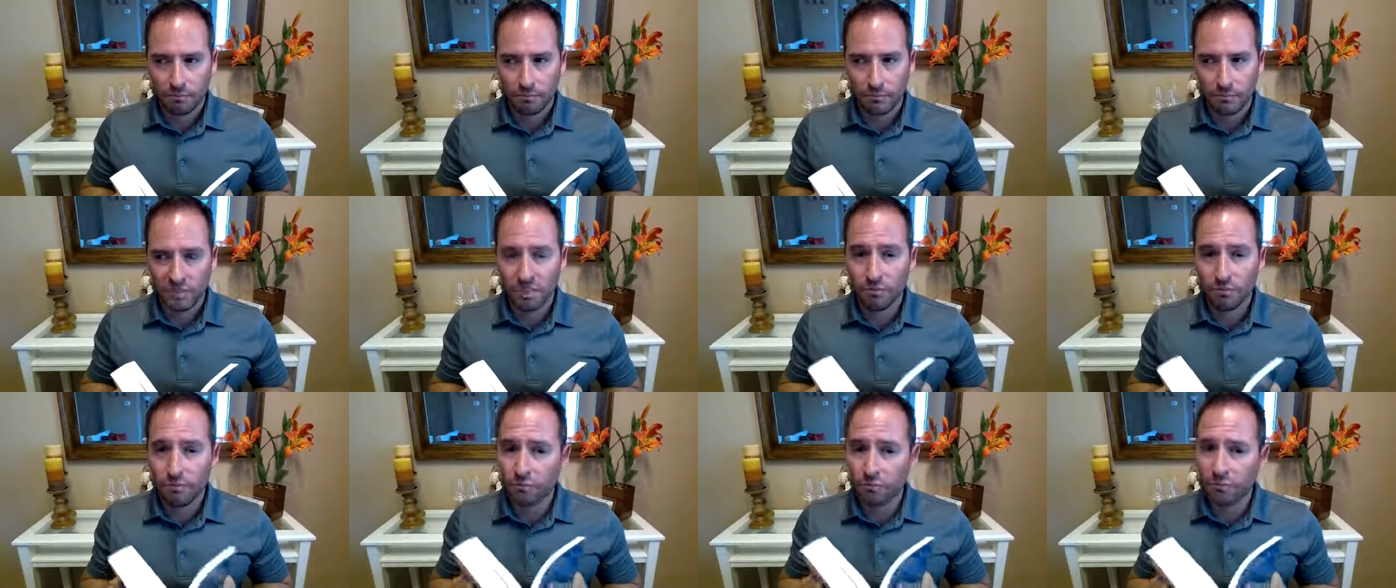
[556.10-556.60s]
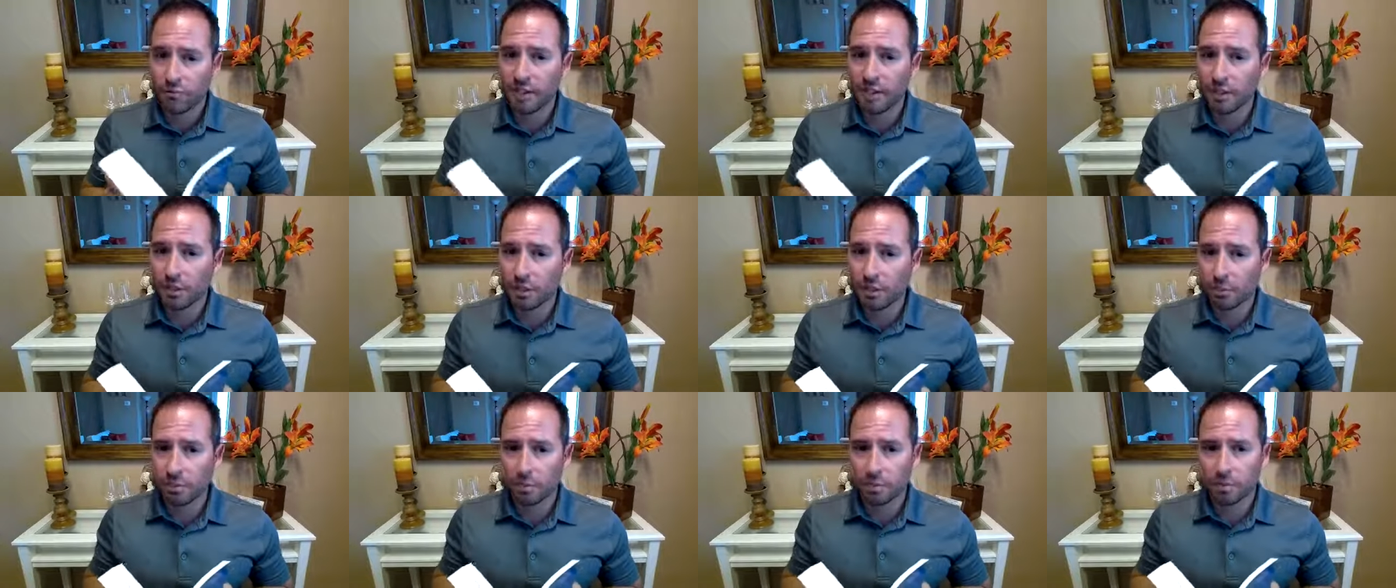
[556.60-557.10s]

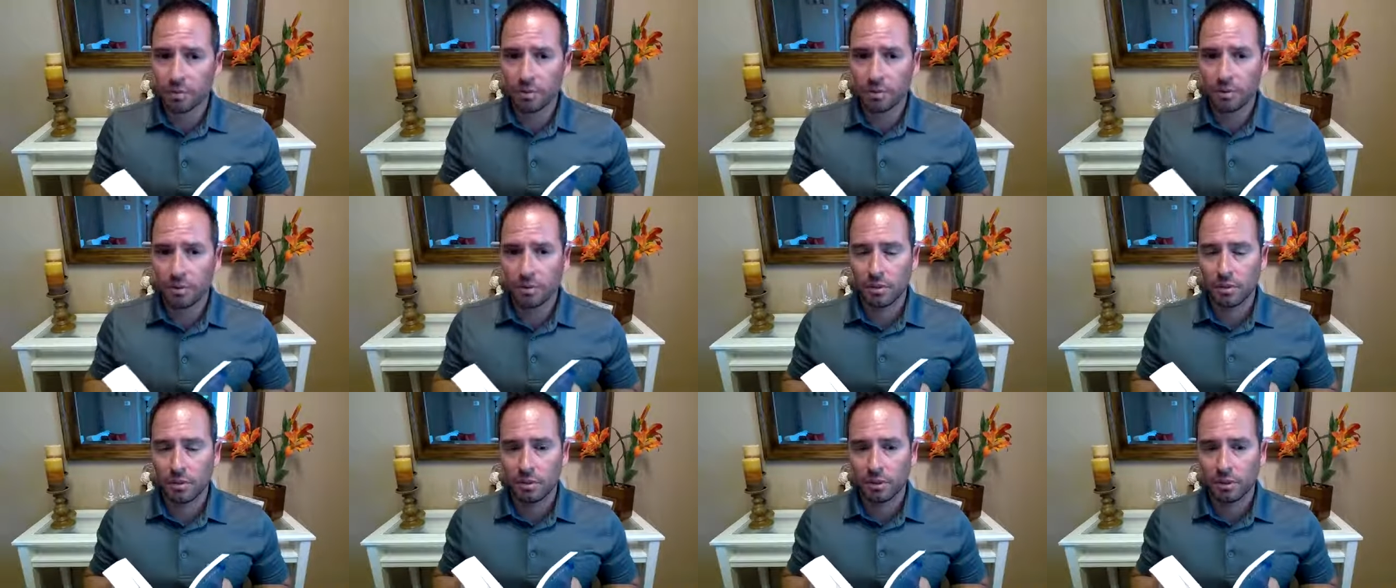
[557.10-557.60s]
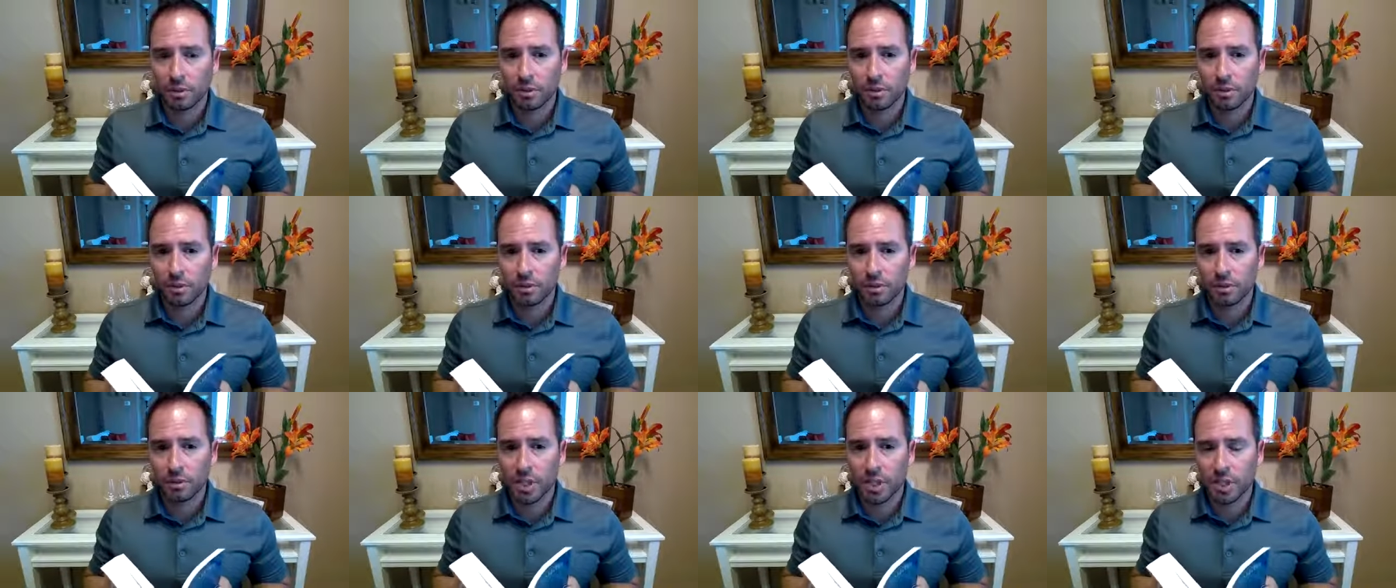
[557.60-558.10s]
develop
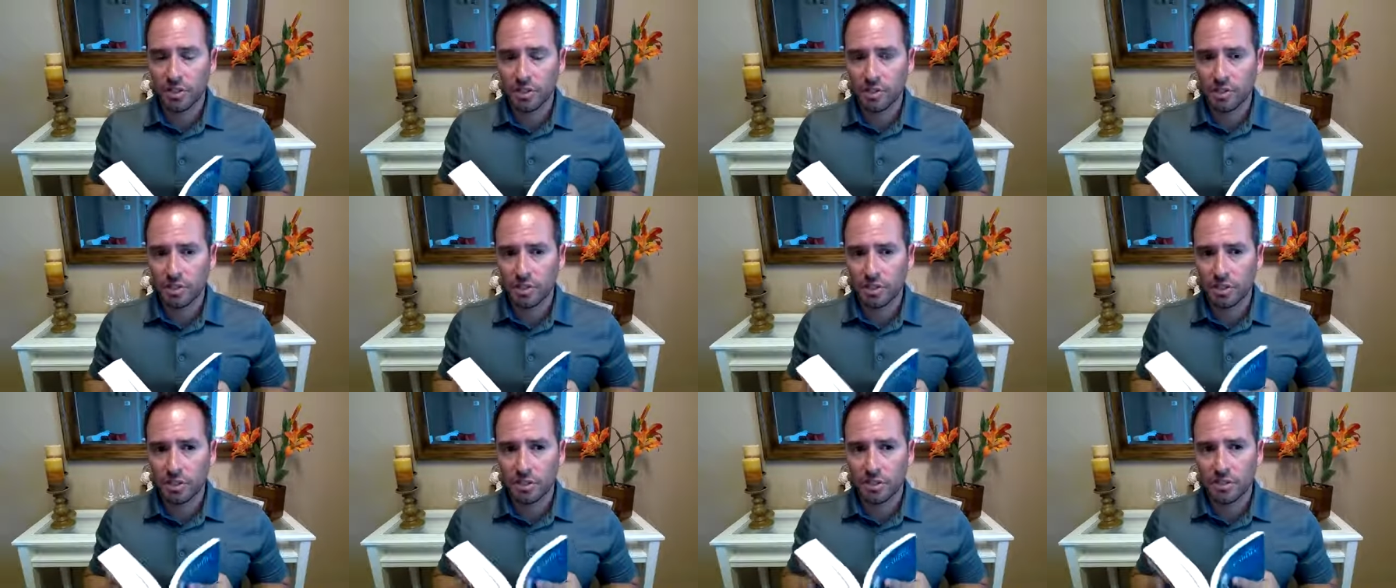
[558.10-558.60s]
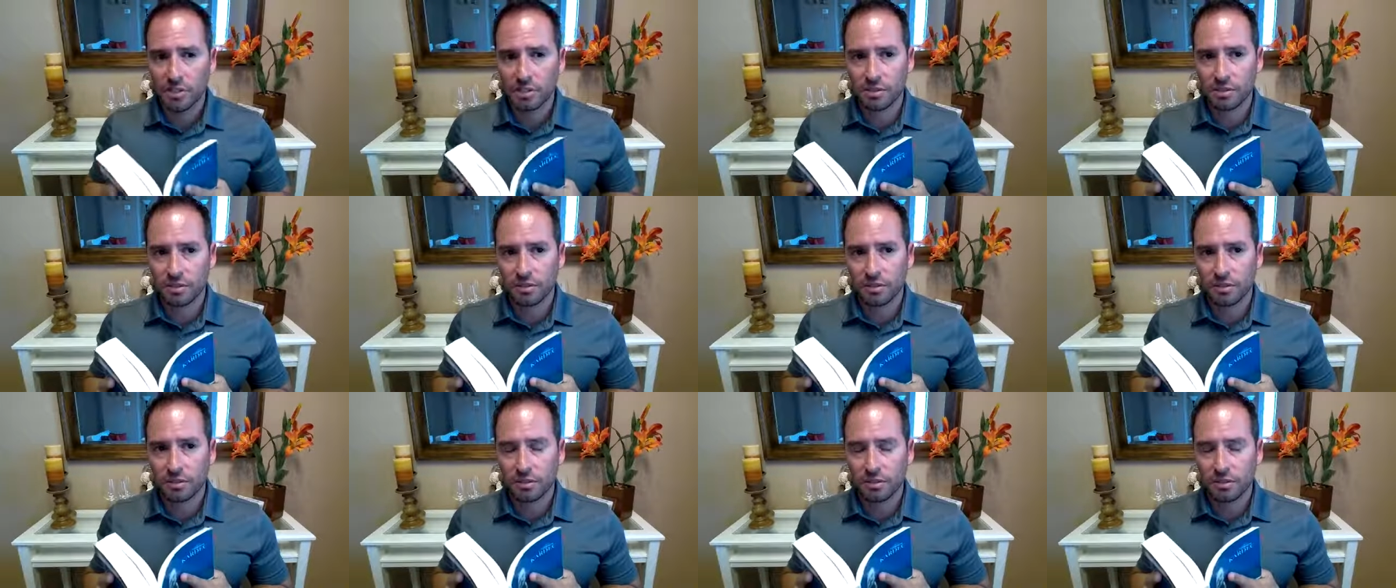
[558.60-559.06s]
not just